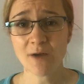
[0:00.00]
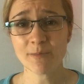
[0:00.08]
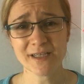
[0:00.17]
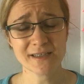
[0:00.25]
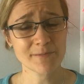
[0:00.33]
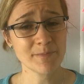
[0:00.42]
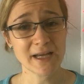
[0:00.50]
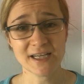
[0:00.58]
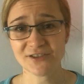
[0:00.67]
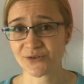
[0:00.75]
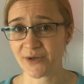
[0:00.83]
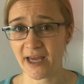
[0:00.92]
but it
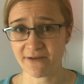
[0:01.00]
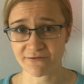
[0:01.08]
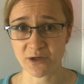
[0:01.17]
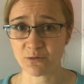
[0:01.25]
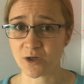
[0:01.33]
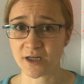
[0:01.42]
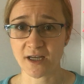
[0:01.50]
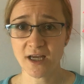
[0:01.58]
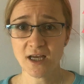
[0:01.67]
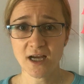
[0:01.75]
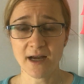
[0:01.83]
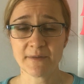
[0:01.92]
applies to everyone.
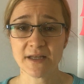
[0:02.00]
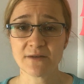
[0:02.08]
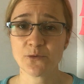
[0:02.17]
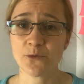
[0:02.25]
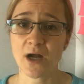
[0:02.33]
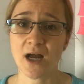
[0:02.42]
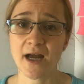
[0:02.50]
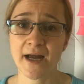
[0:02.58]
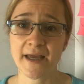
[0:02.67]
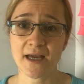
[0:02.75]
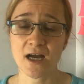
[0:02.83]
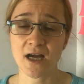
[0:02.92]
I mean,
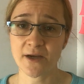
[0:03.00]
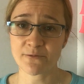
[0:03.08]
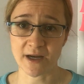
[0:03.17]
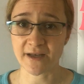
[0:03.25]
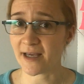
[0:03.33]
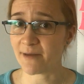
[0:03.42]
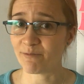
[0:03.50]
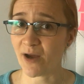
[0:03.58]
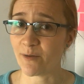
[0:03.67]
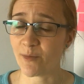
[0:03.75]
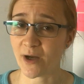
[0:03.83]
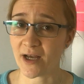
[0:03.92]
I ran
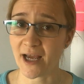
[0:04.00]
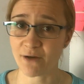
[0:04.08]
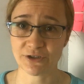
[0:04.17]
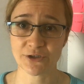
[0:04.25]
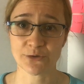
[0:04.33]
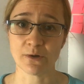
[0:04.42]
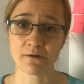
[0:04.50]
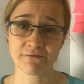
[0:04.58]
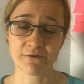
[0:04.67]
a language school